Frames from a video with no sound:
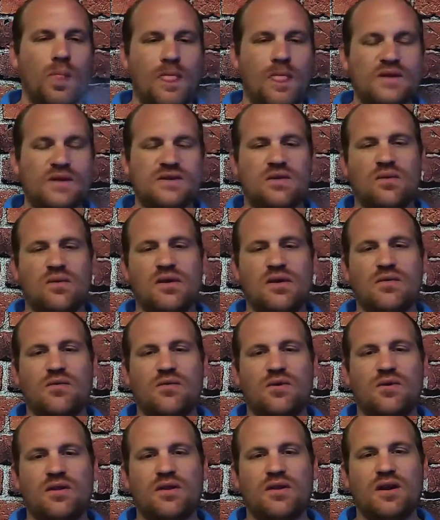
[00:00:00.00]
That's like
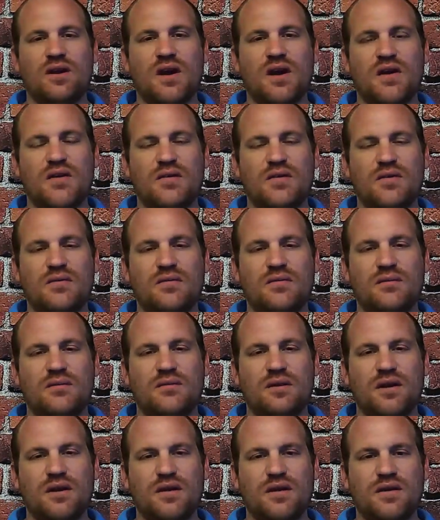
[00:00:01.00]
winning the lotto
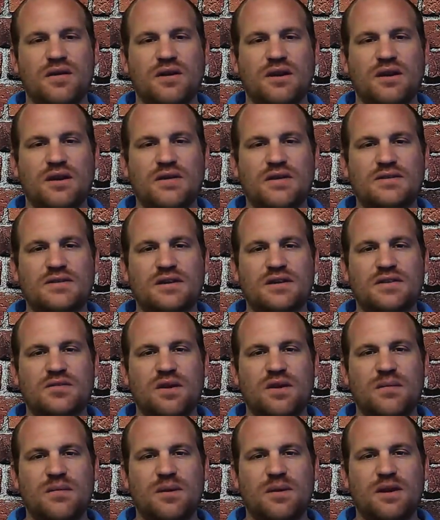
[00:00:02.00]
and then next night you
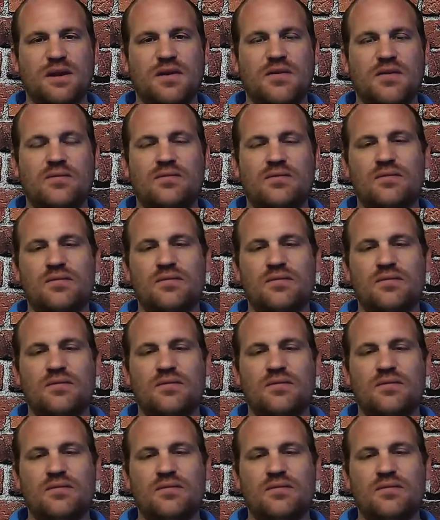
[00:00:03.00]
win at bingo.